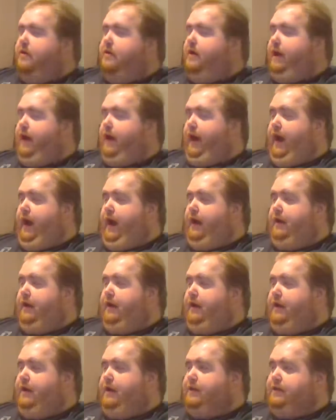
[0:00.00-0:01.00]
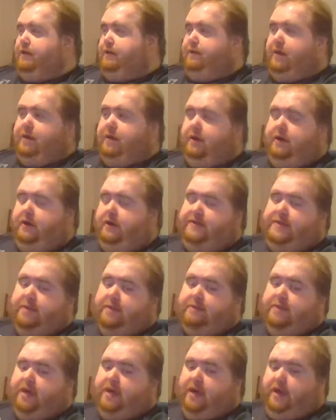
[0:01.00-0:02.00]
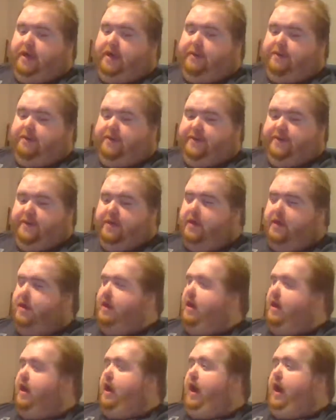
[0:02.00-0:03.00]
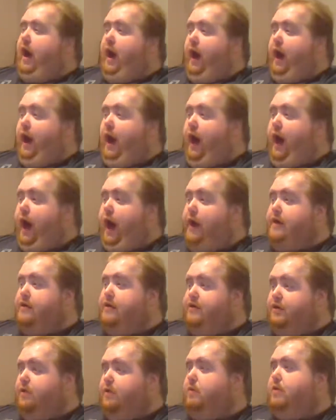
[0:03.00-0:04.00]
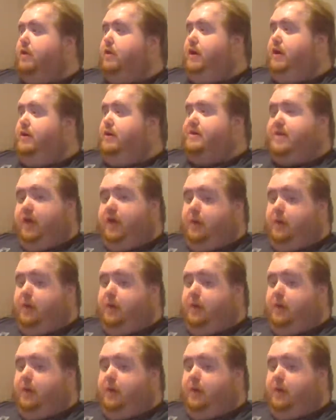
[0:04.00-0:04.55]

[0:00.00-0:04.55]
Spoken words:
and he gets on my nerves sometimes, I enjoy his